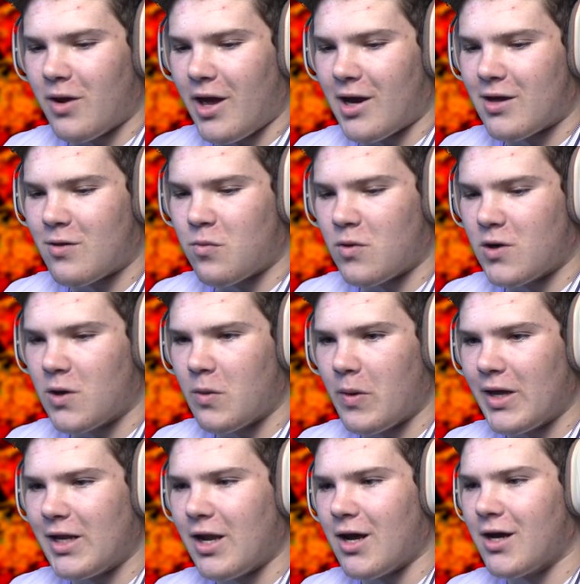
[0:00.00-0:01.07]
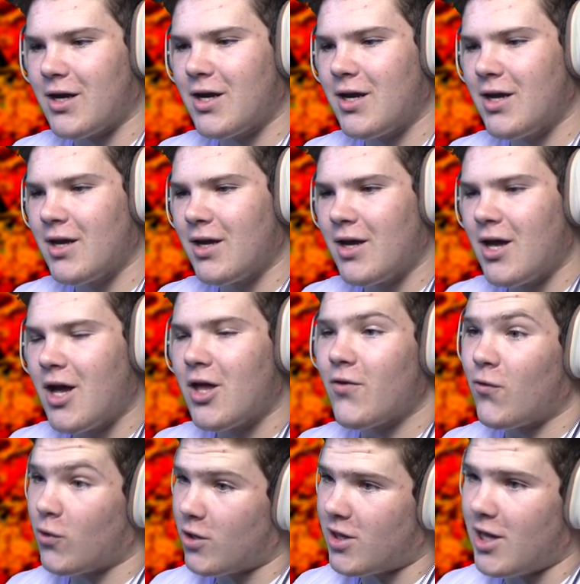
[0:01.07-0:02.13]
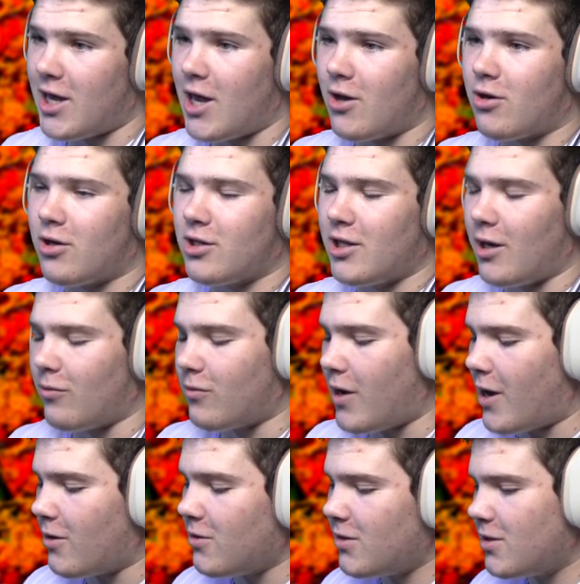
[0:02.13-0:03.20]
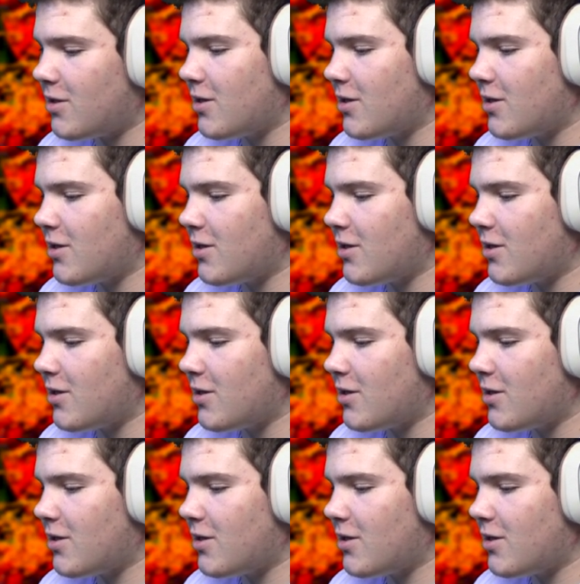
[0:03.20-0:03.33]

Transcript: X Wonder Wedlock. First encounter on that route.